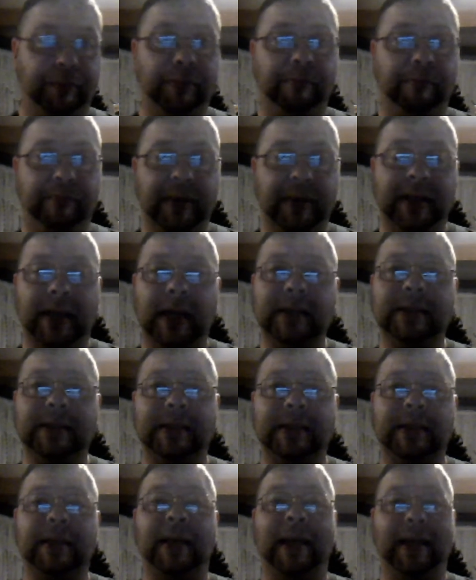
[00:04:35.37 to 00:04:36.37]
because
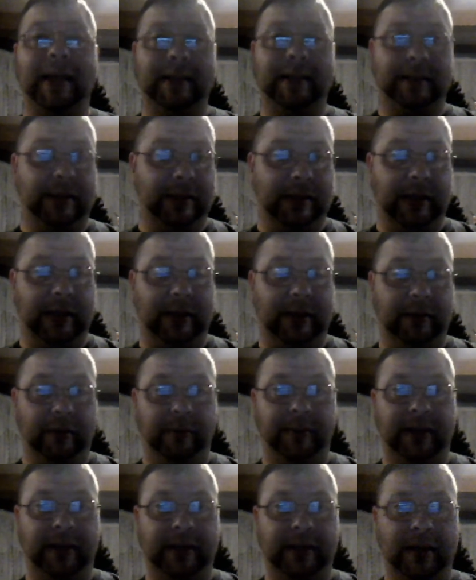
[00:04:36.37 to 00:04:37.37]
it's going to take a
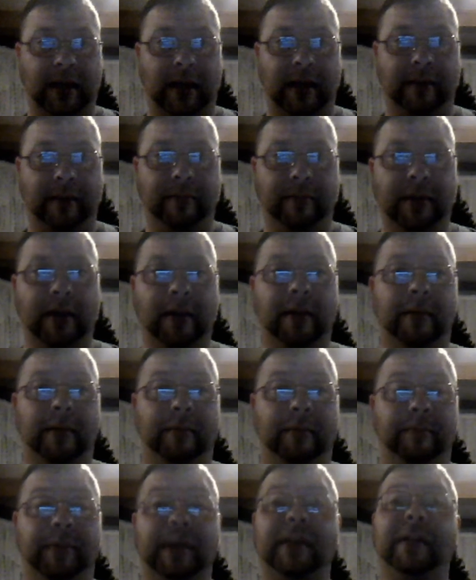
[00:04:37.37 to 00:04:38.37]
little bit of time.
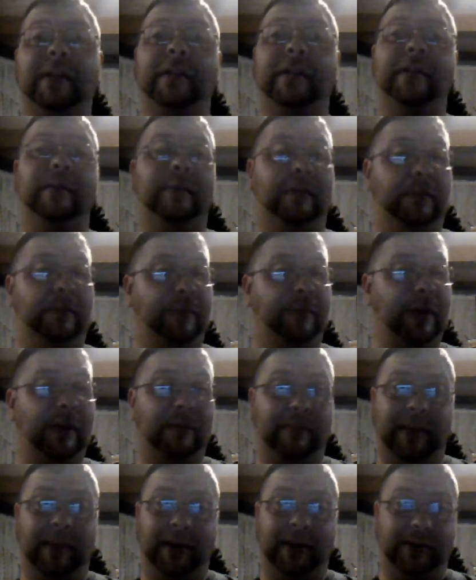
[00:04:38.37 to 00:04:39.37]
B, you
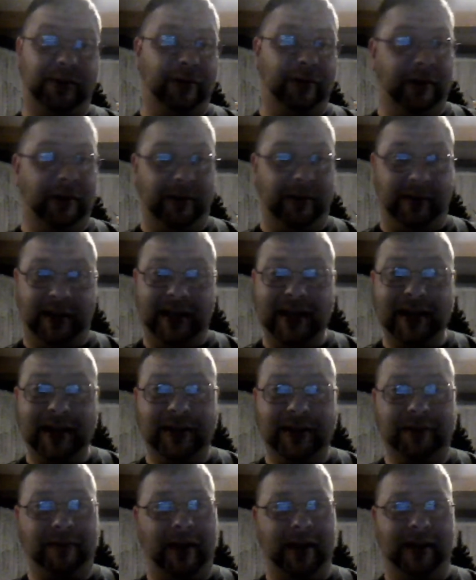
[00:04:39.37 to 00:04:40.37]
better make sure that your
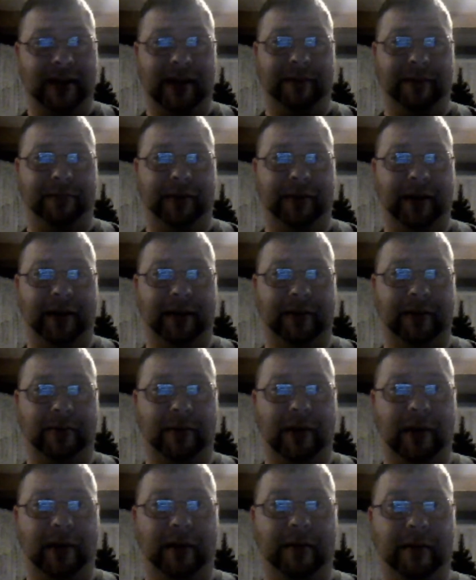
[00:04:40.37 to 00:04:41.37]
heat's right in that planted
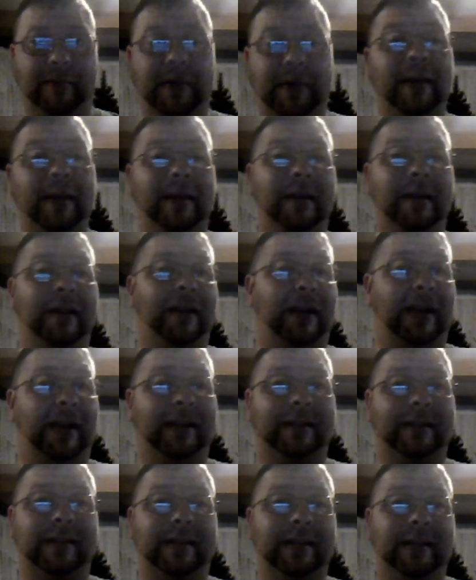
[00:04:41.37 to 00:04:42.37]
aquarium,
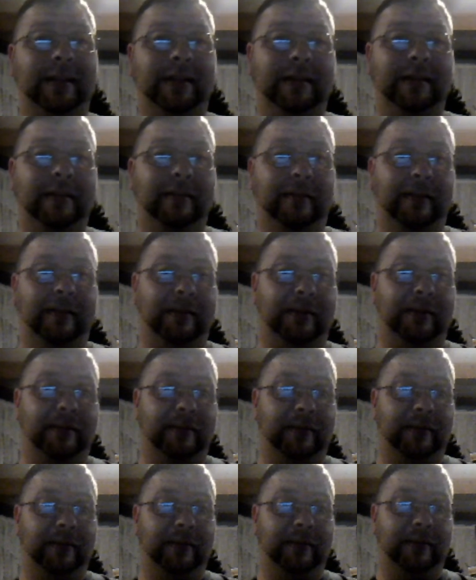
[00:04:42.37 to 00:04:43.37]
and C,
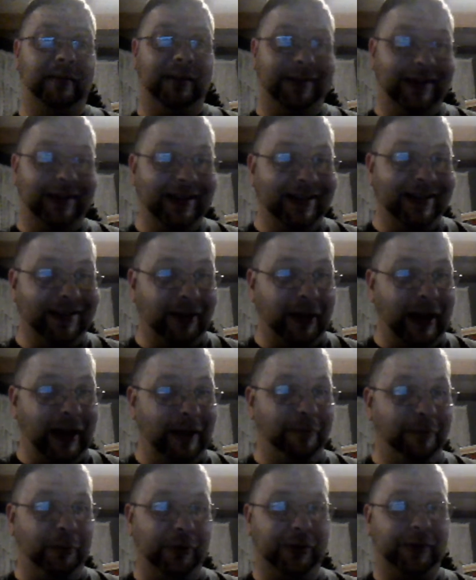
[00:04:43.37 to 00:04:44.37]
these are
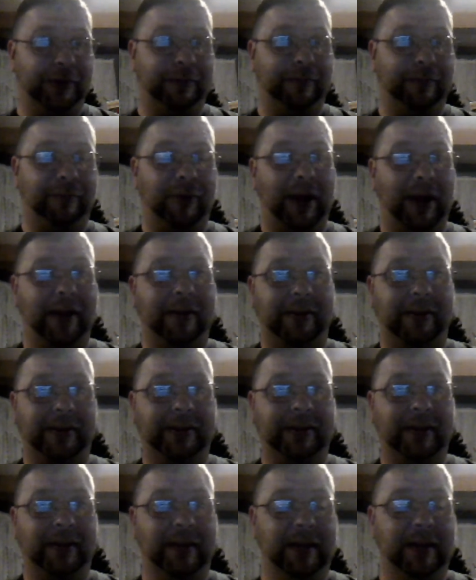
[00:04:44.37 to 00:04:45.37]
ambush
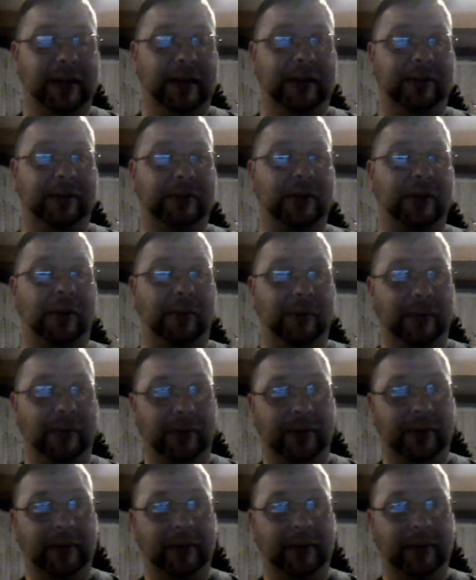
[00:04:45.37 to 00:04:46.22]
predators. So